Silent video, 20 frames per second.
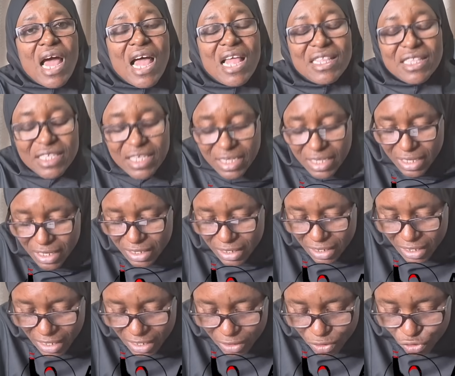and
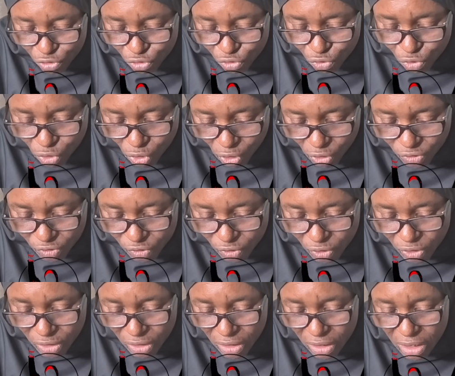taken into
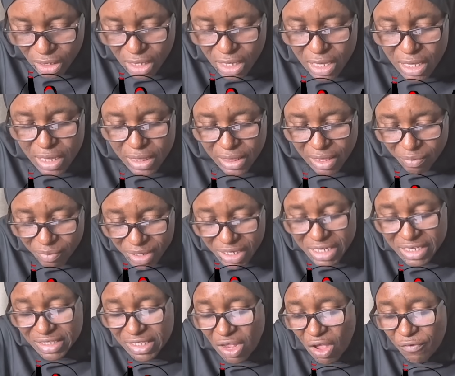custody. The
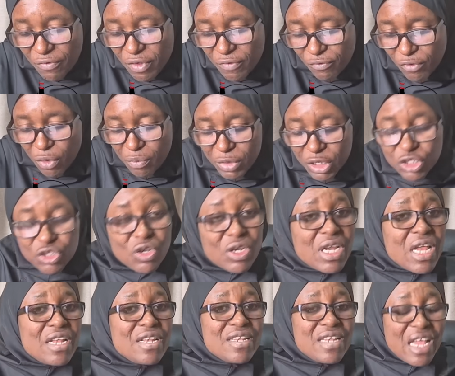Minister of
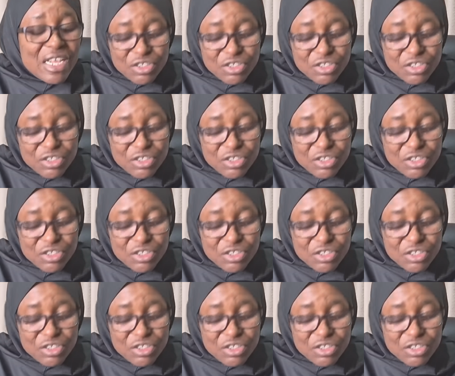Information and